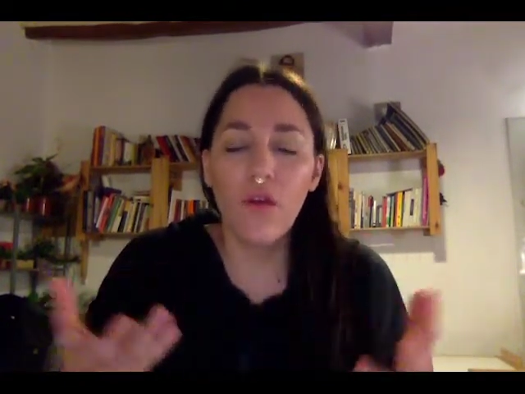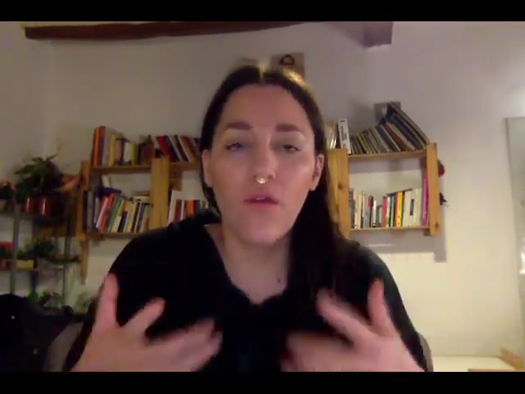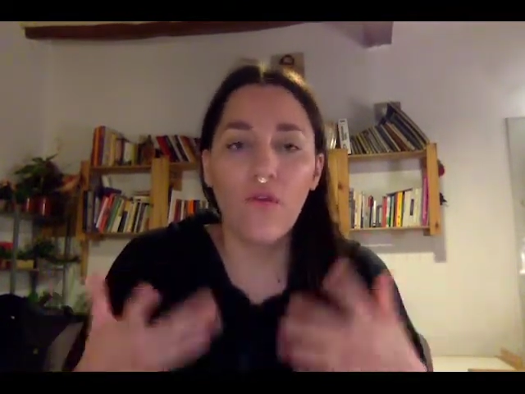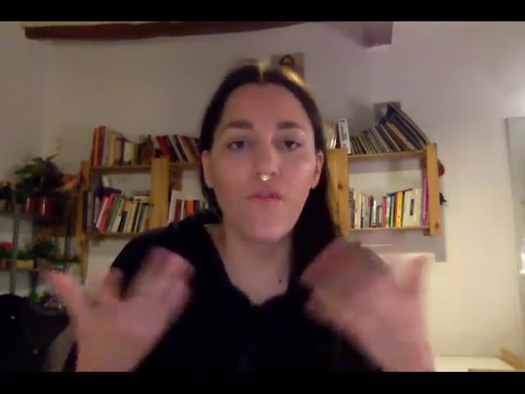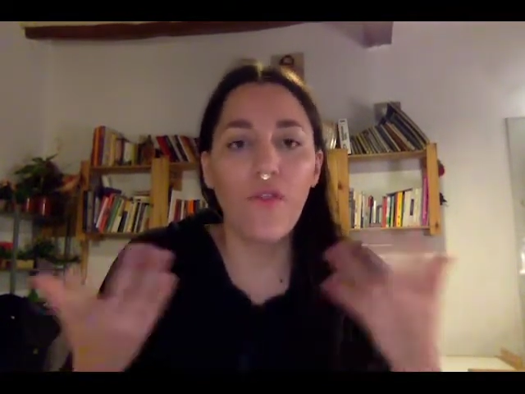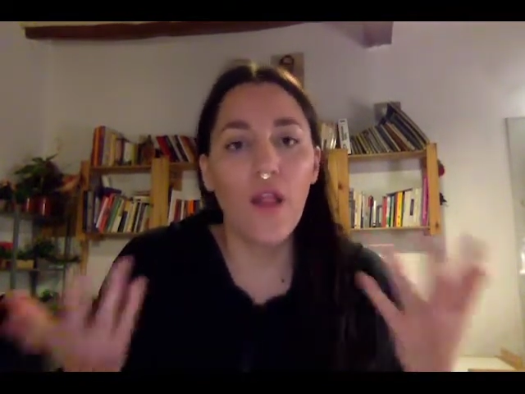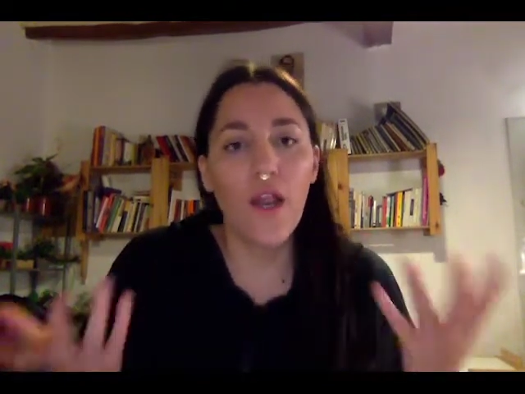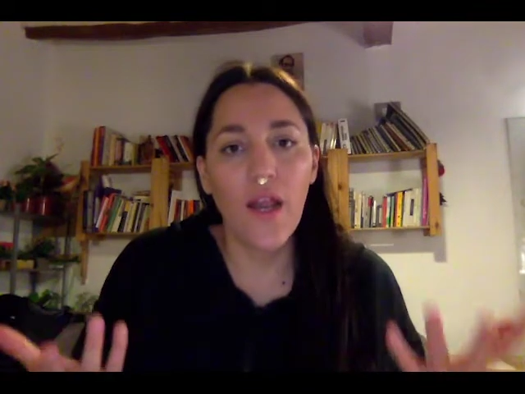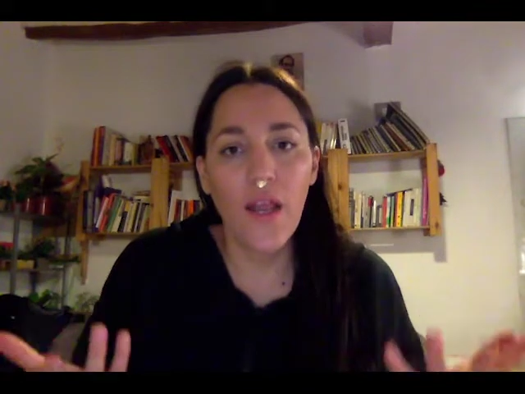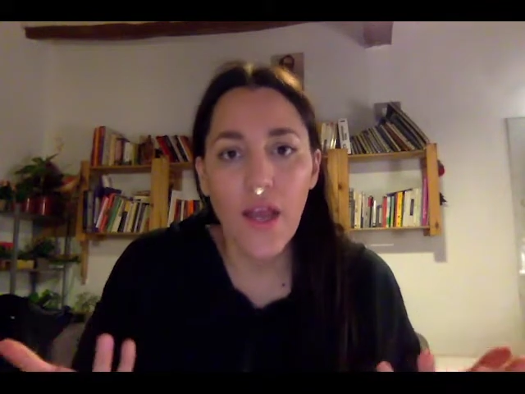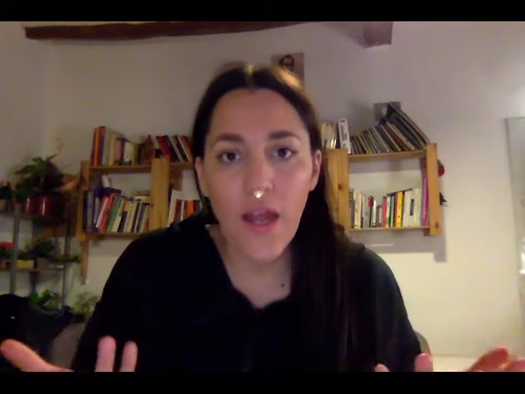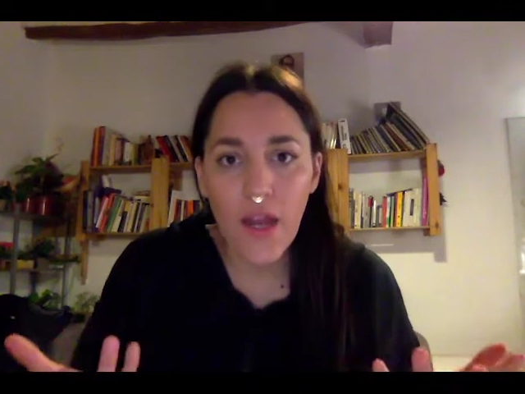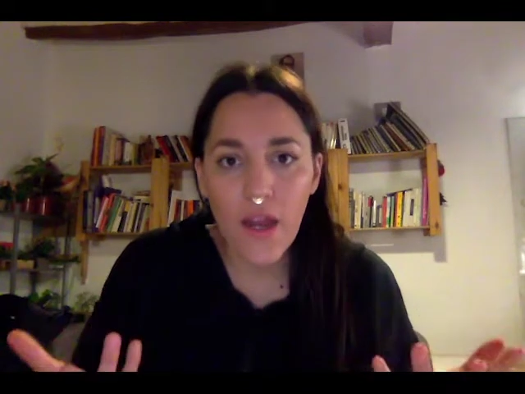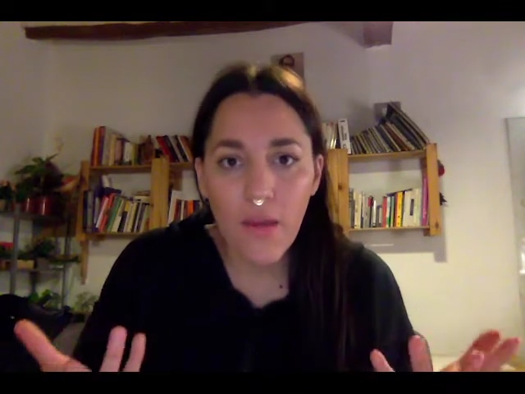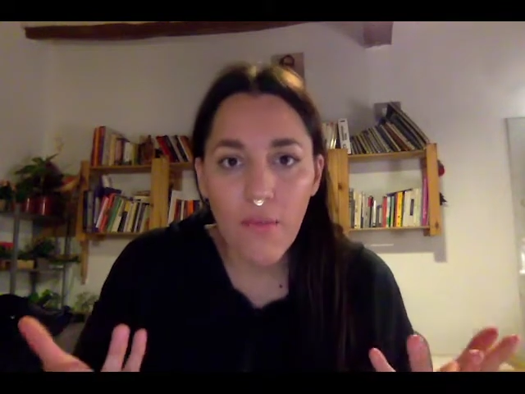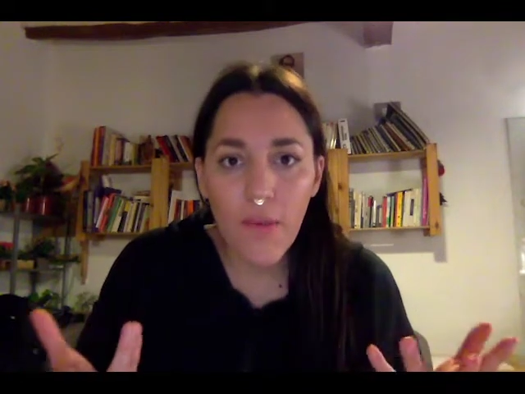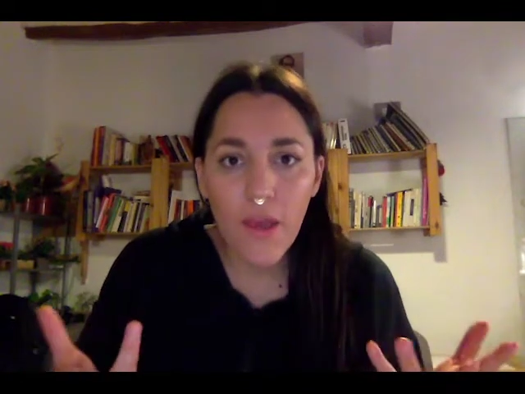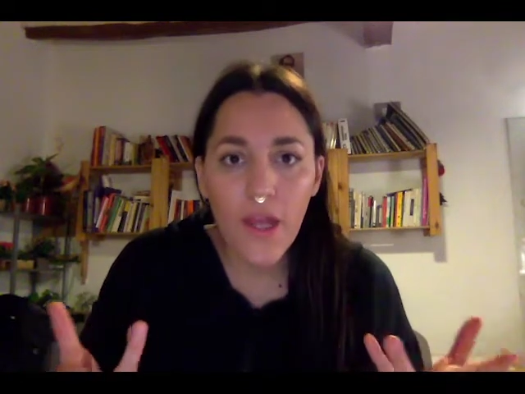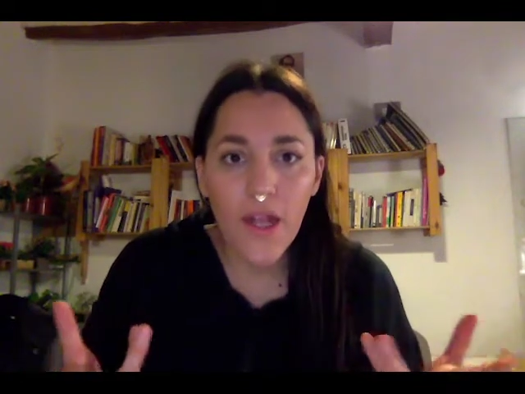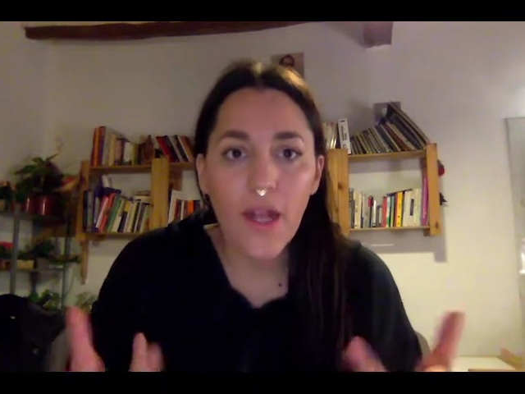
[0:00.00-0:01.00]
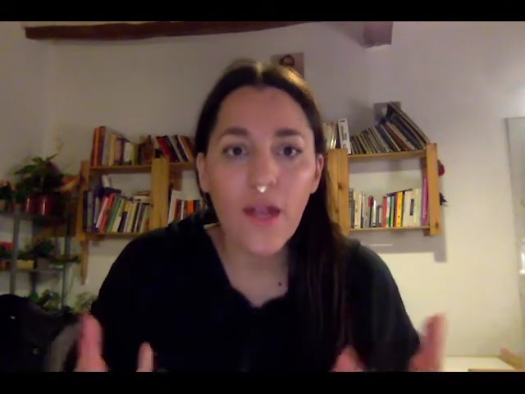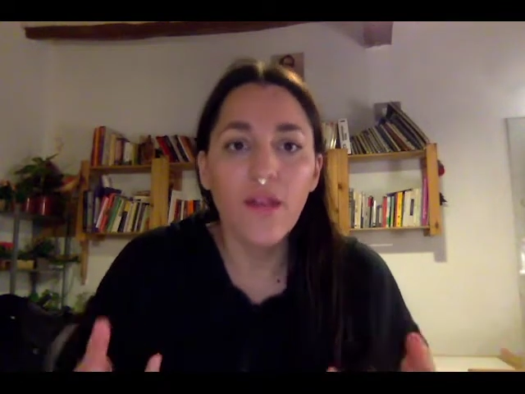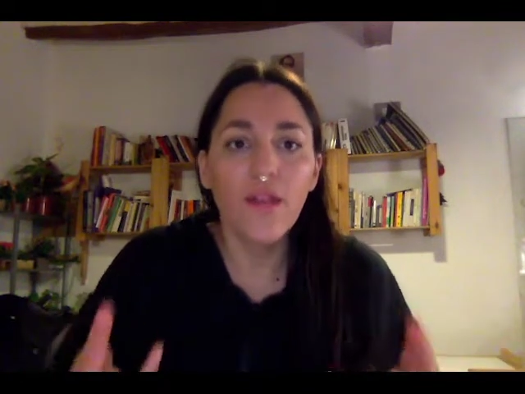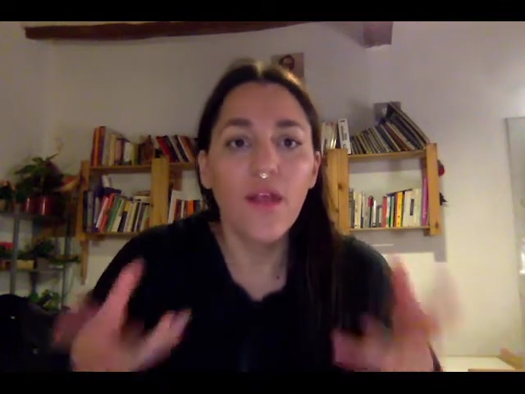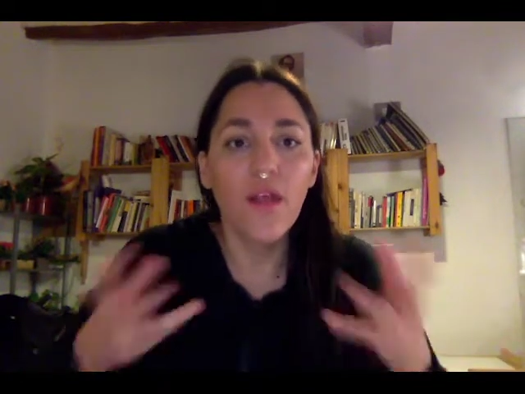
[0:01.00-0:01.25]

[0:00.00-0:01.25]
of the illegal immigrant